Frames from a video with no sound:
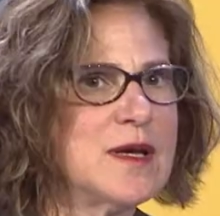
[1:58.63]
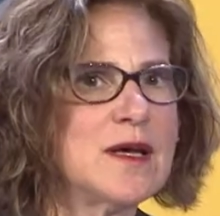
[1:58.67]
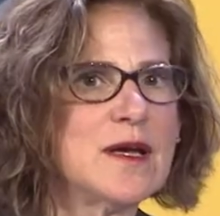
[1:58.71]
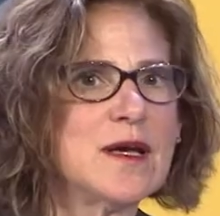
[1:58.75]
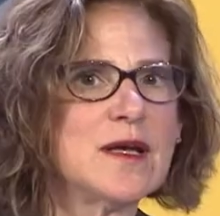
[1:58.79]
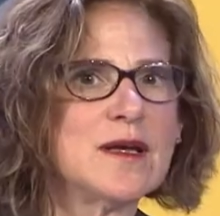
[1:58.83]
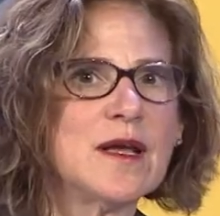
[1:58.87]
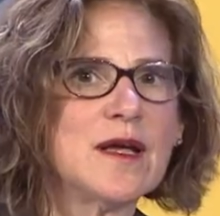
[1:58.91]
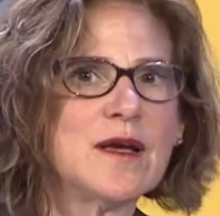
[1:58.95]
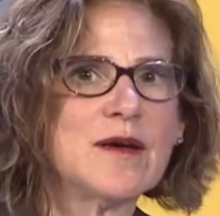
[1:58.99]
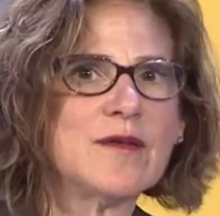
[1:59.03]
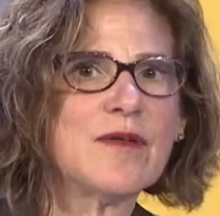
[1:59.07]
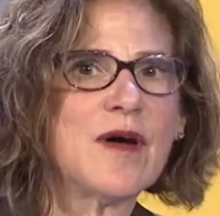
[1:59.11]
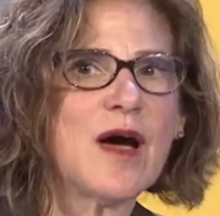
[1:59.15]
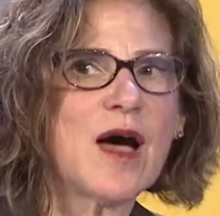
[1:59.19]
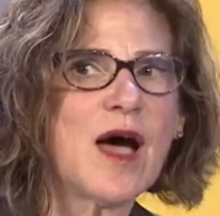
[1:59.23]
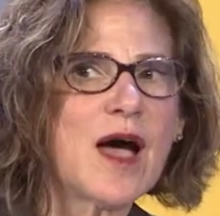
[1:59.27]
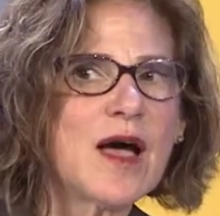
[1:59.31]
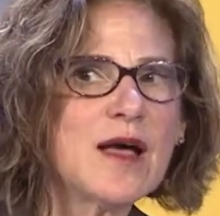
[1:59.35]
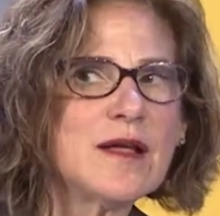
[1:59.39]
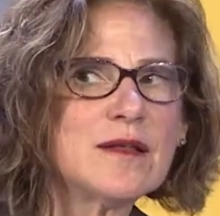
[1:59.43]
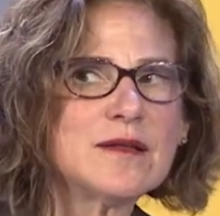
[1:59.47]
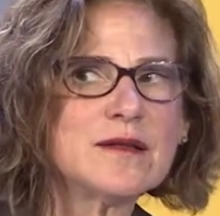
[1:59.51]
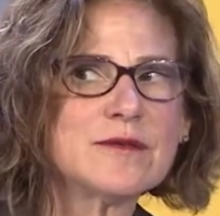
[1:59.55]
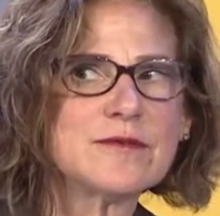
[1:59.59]
and have
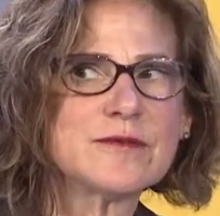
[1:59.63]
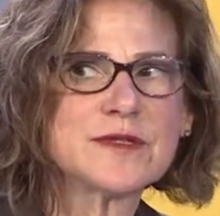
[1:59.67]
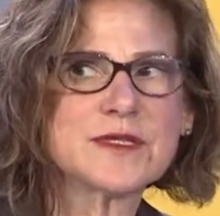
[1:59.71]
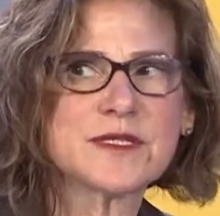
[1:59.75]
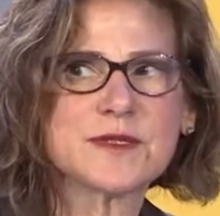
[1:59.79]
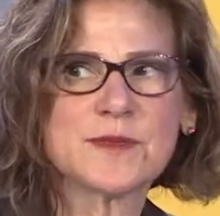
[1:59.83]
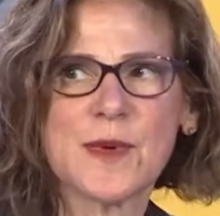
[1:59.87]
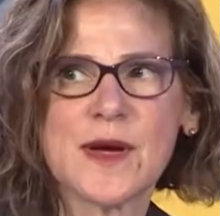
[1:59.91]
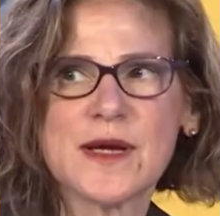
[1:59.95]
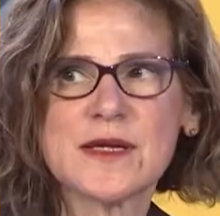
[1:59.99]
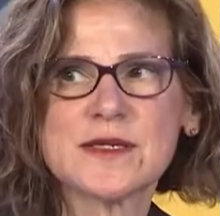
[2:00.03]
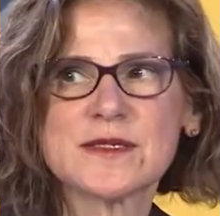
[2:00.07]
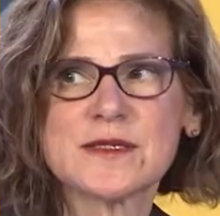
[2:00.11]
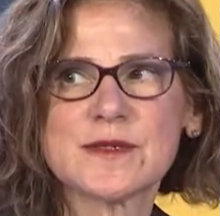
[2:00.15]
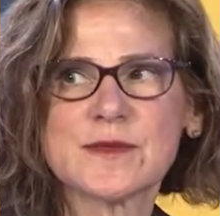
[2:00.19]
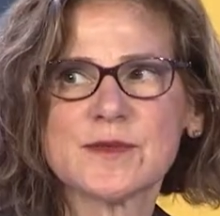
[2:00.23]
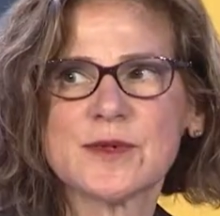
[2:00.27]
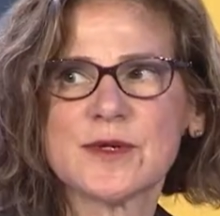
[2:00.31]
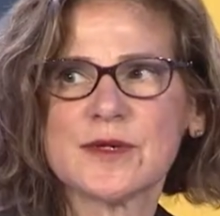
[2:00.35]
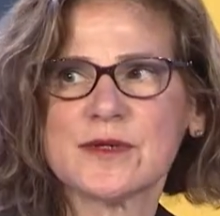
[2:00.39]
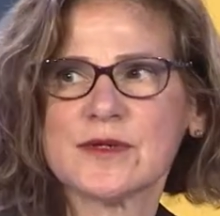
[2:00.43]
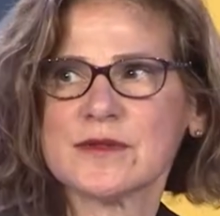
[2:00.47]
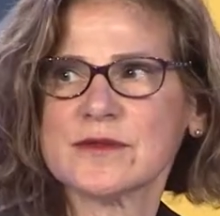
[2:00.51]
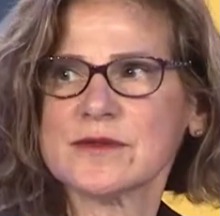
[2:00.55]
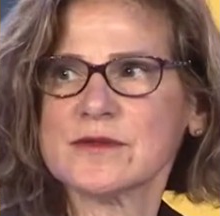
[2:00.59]
highly
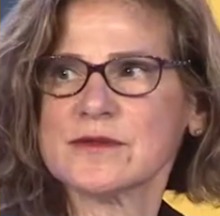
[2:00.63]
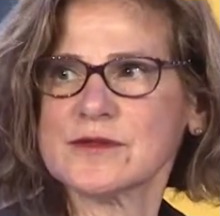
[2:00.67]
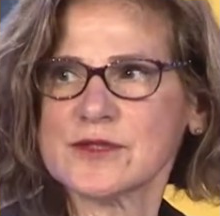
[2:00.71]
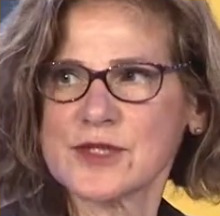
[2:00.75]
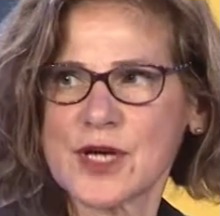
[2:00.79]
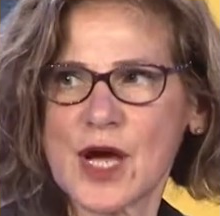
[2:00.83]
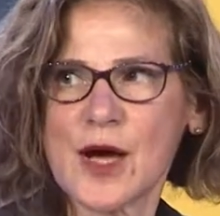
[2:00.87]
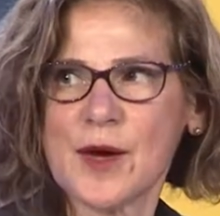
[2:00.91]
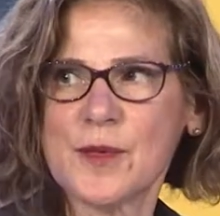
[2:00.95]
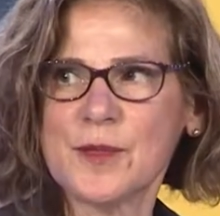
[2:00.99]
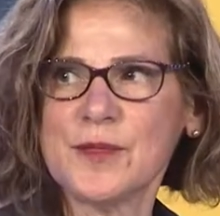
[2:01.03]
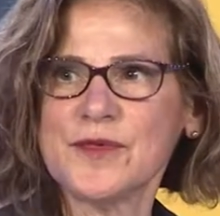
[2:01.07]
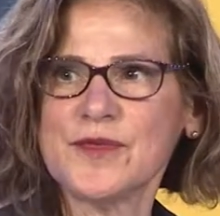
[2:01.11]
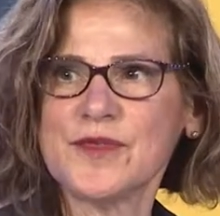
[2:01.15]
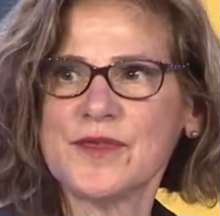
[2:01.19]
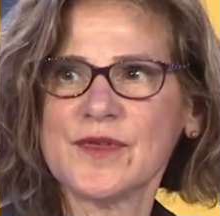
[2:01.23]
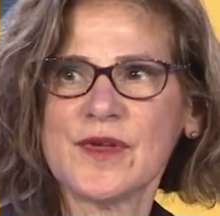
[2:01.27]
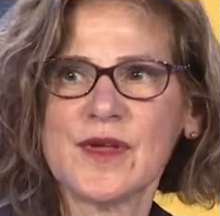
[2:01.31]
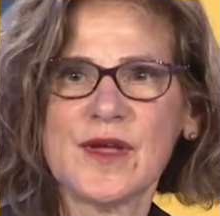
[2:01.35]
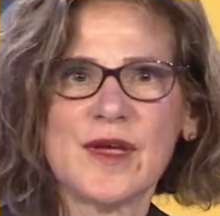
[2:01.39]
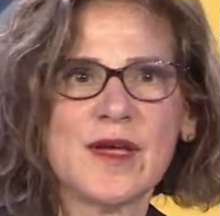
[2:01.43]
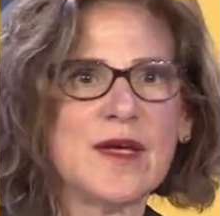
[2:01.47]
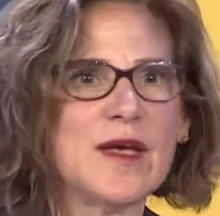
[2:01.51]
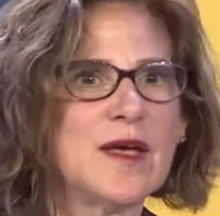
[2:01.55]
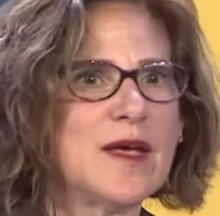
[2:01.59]
responsible jobs,
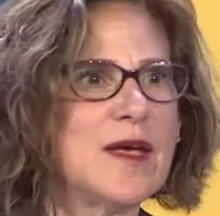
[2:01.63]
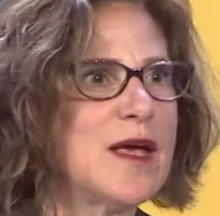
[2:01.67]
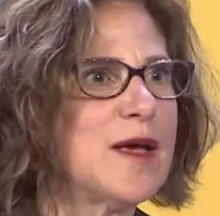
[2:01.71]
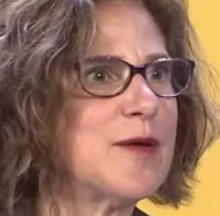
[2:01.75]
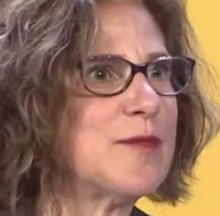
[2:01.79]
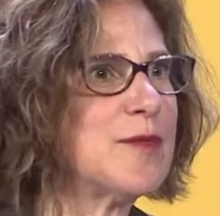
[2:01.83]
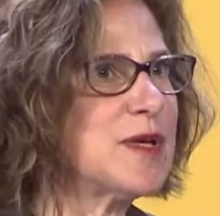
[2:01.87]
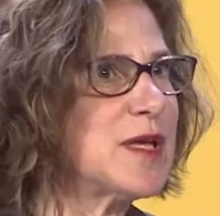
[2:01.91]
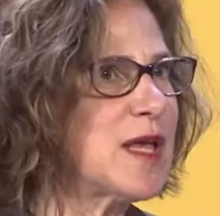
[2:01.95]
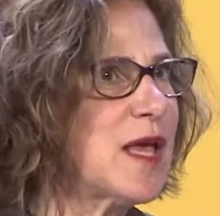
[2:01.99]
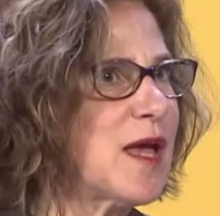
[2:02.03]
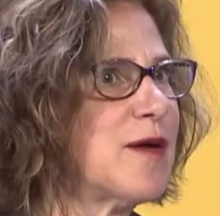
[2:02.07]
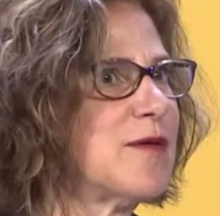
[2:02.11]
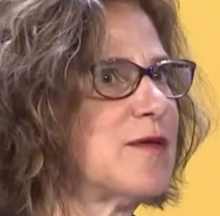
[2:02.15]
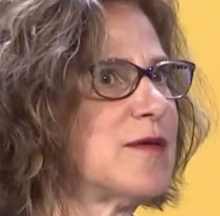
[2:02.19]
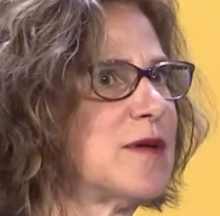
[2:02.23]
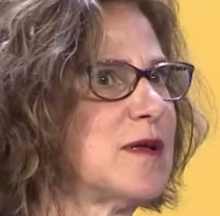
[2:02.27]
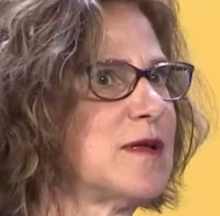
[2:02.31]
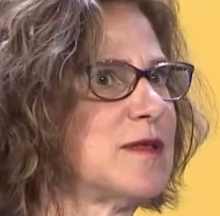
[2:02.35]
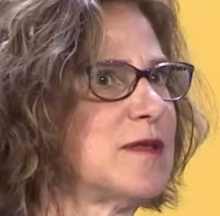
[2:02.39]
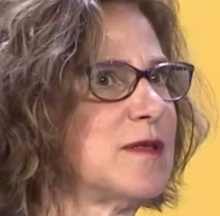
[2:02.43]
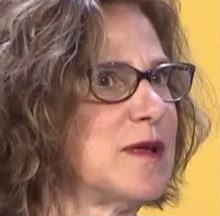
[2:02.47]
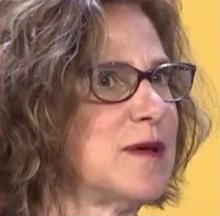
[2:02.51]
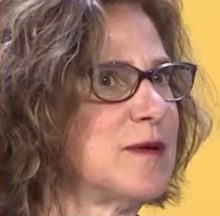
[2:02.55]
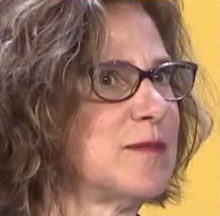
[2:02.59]
and we count
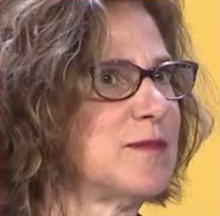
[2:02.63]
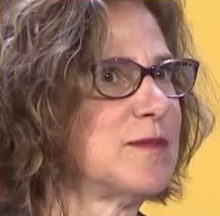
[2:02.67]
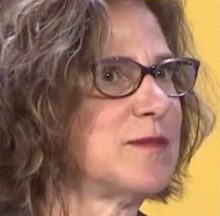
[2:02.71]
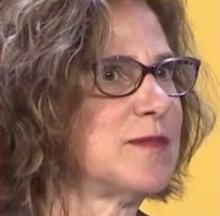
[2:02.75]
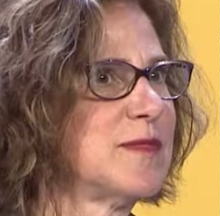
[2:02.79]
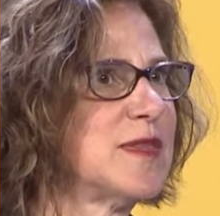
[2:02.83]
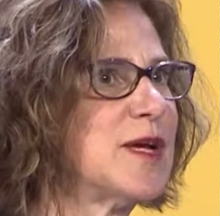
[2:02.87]
on them.